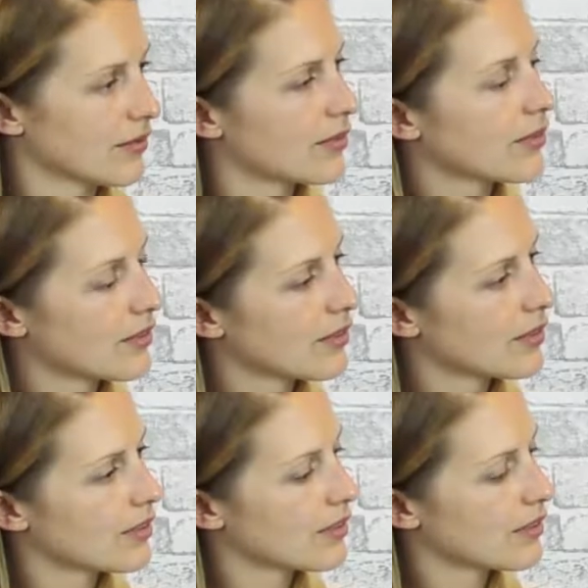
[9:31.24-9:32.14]

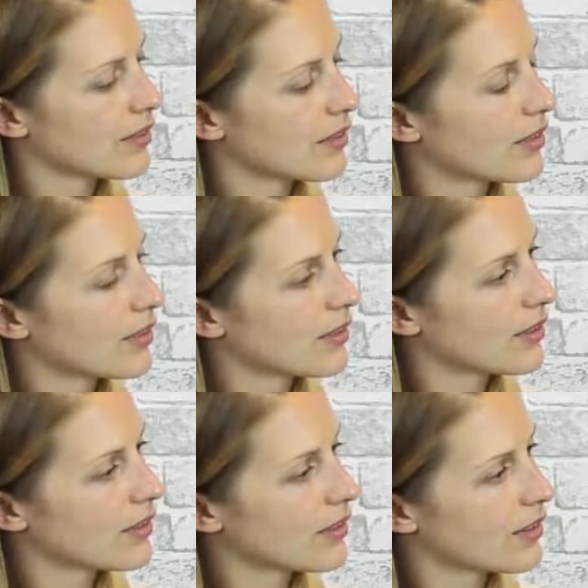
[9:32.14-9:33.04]

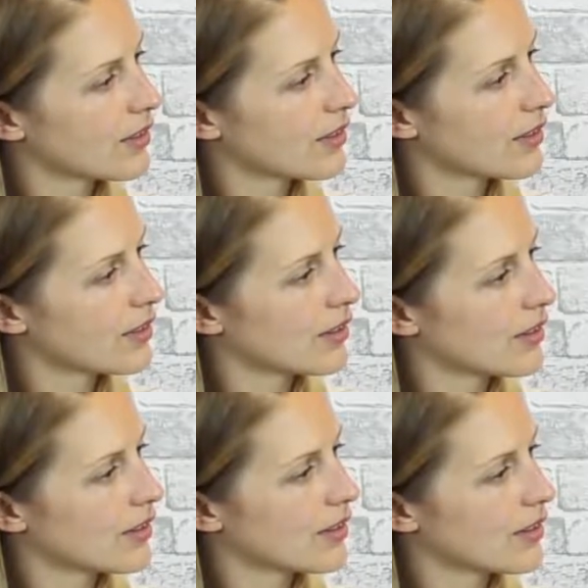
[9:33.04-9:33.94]

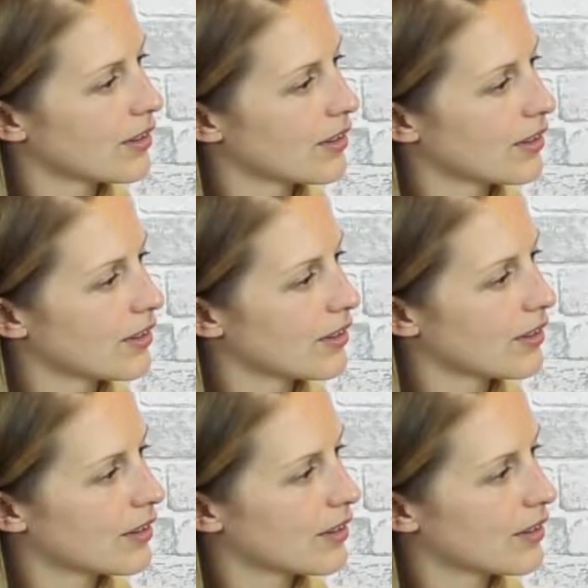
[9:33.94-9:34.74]
The person shown says nothing.